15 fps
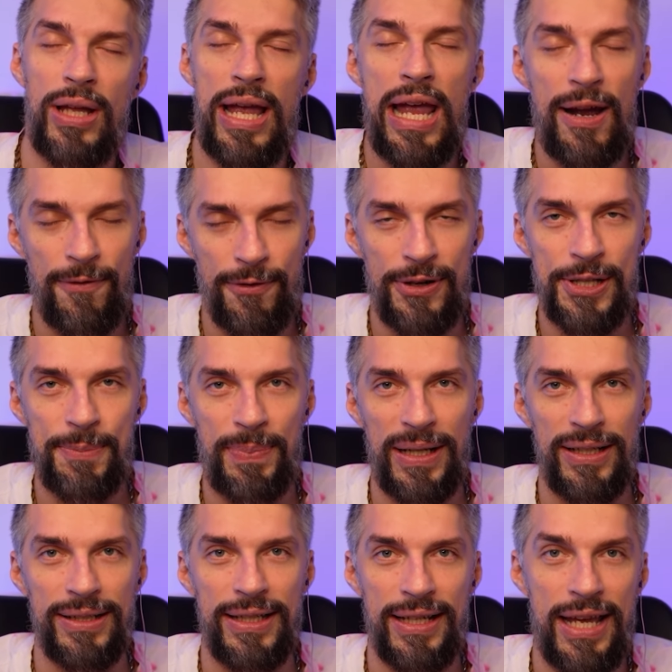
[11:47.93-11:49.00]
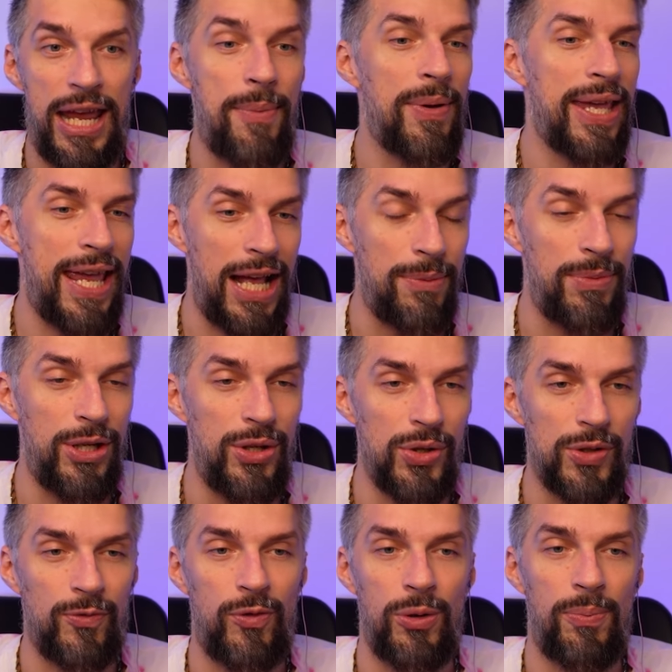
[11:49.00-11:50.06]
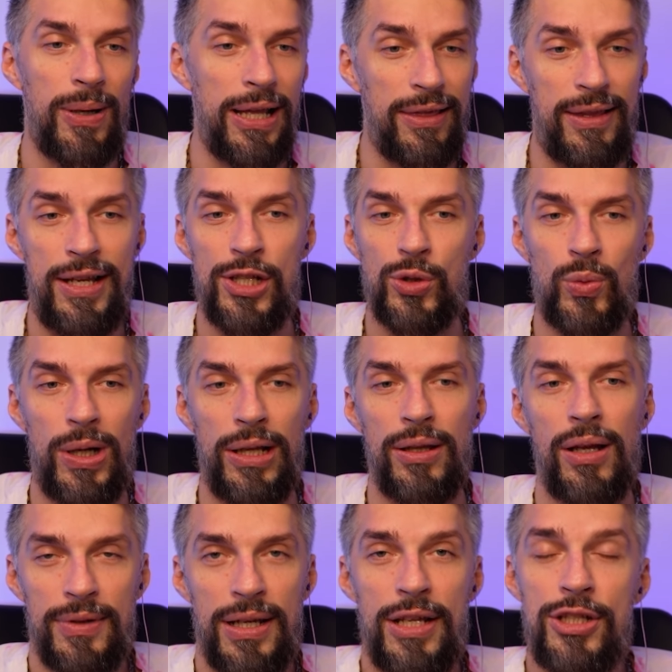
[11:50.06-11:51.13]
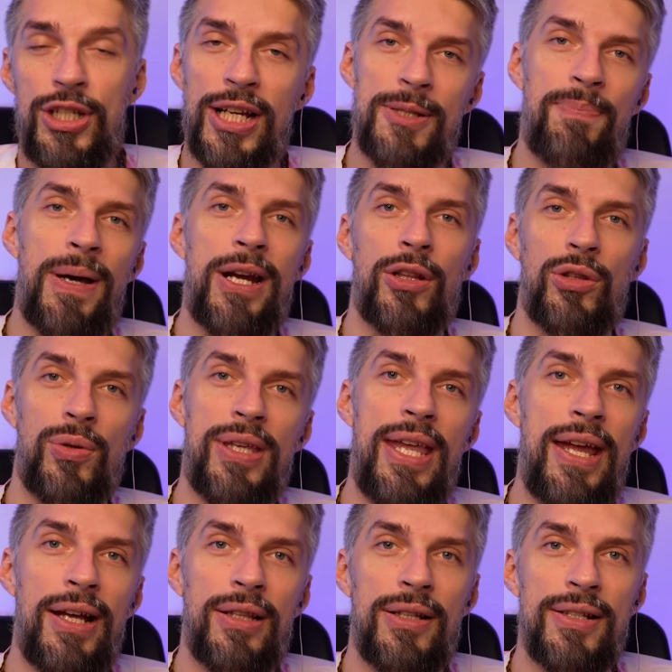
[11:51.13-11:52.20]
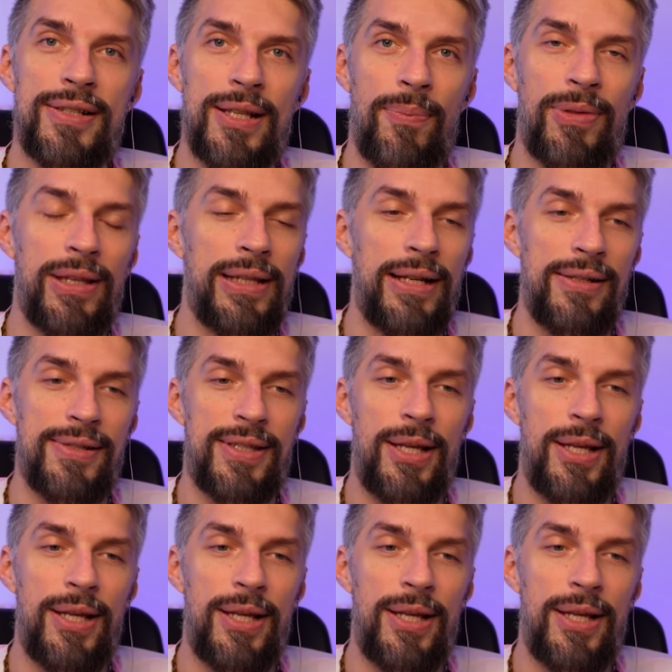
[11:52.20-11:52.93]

Every spell in the game can be useful, but this one is just better to get something else.